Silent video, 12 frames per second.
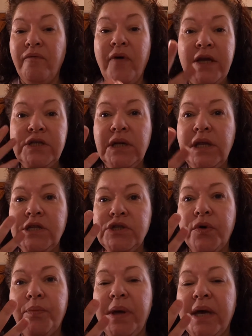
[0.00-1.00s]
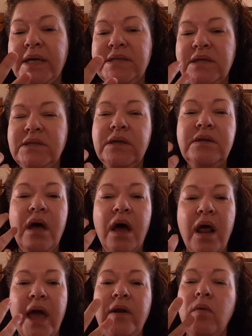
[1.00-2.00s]
face cleanser because it did
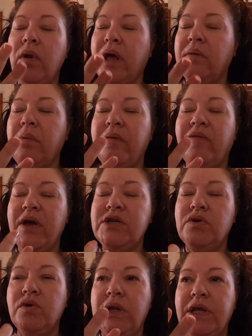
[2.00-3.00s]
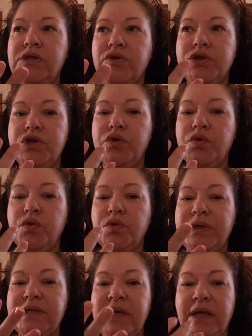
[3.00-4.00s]
not, I don't like my facial cleanser
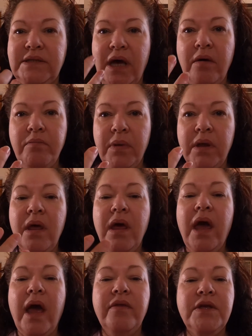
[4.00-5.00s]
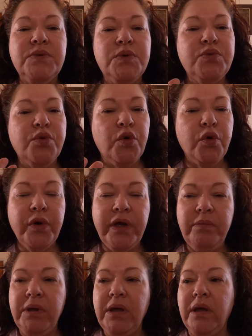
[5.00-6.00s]
to suds up, and this was real
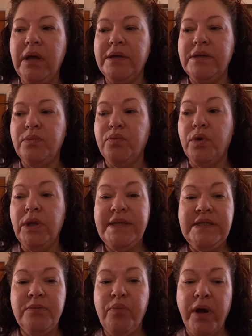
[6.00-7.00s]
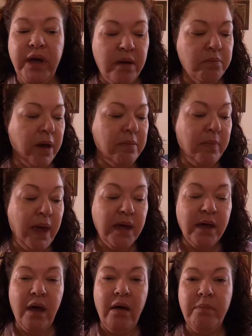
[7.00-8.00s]
creamy. It really did break up my
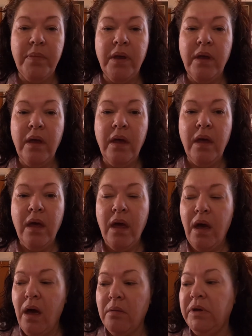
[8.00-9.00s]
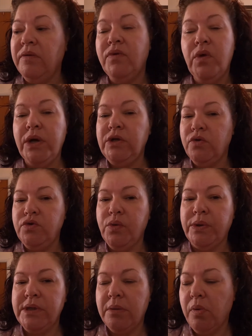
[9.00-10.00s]
makeup, even though I
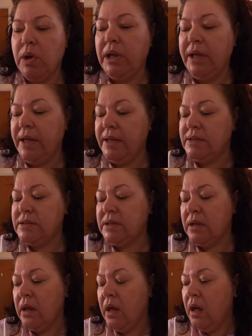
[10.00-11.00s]
do a double cleanse.